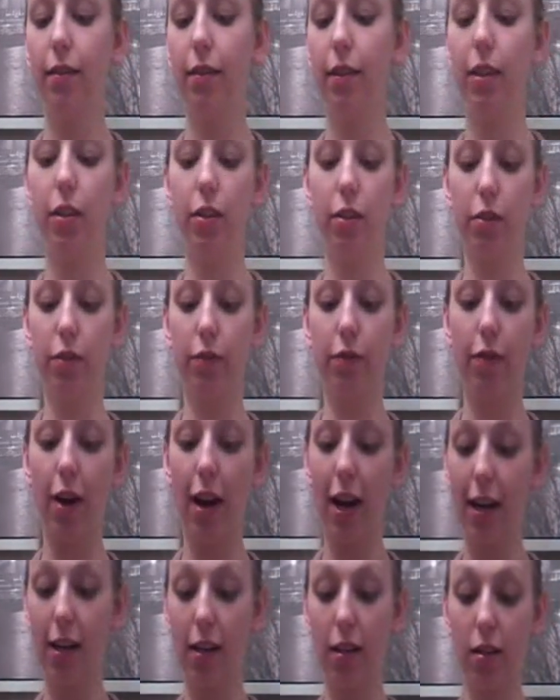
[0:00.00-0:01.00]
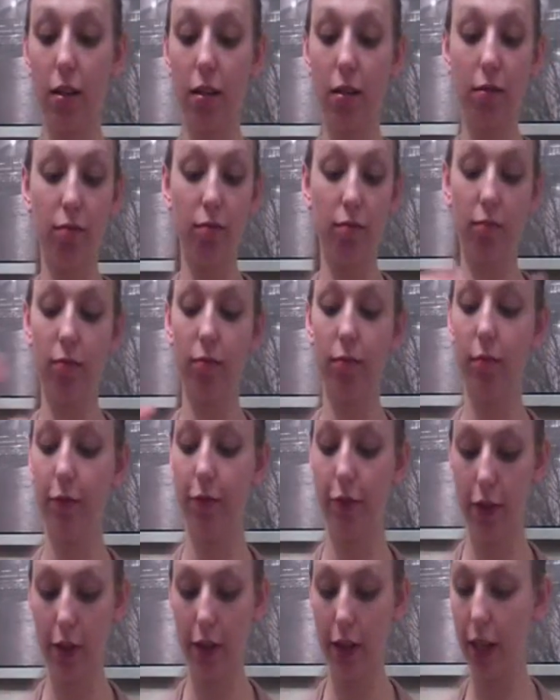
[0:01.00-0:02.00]
is great
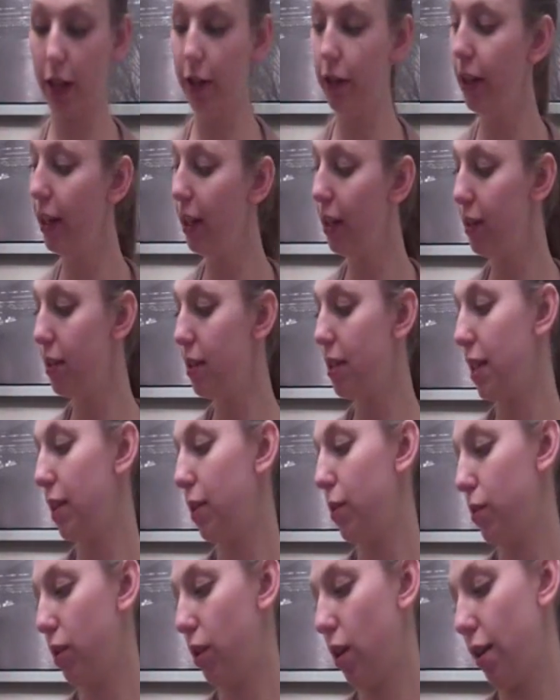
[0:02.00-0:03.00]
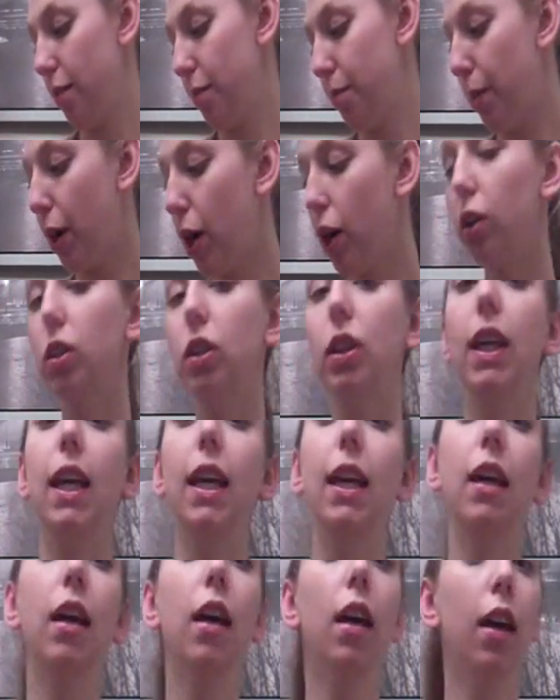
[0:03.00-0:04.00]
for the ingredients. They use a lot of
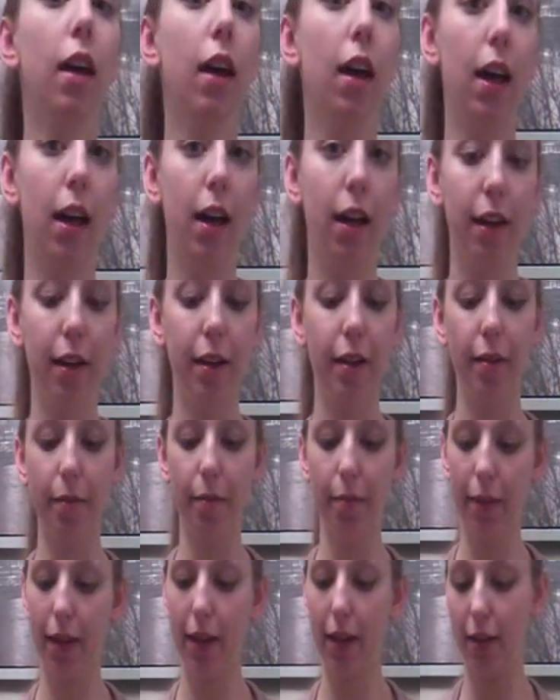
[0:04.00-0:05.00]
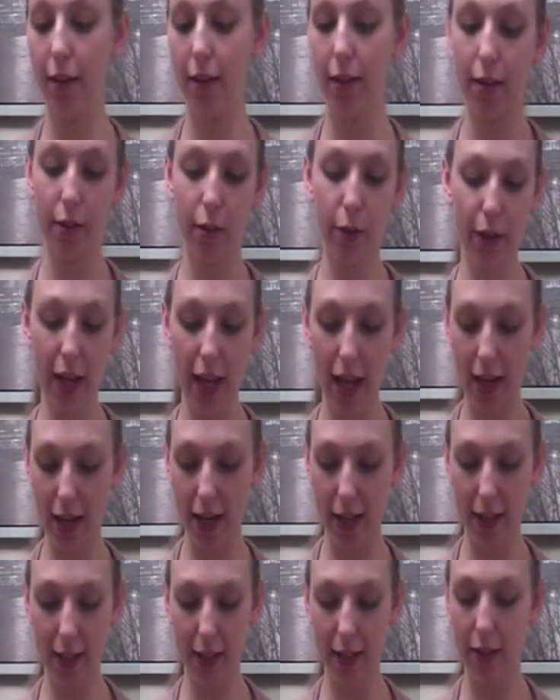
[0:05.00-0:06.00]
barley and
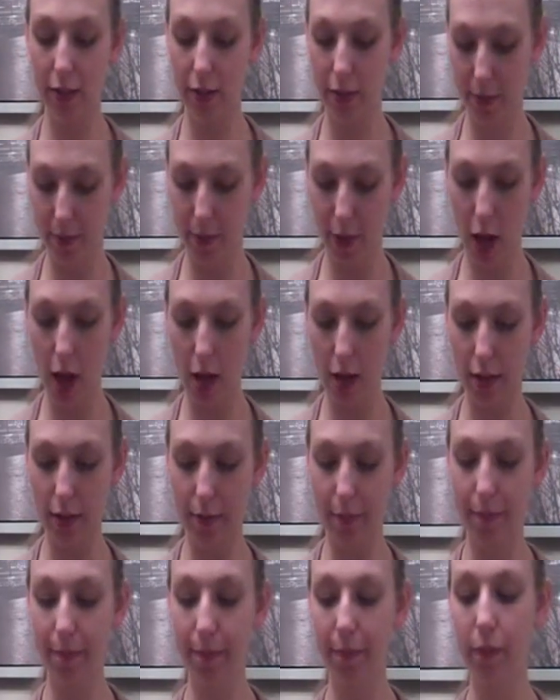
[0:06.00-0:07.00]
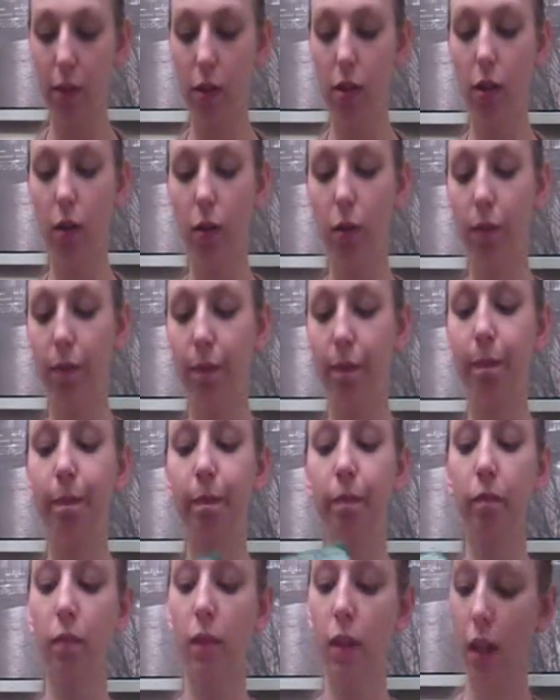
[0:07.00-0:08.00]
organic, and it's awesome. So,
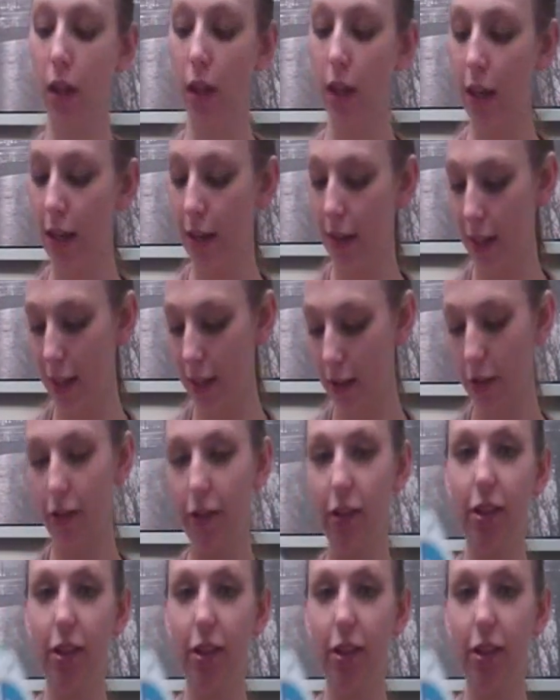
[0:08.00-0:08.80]
These are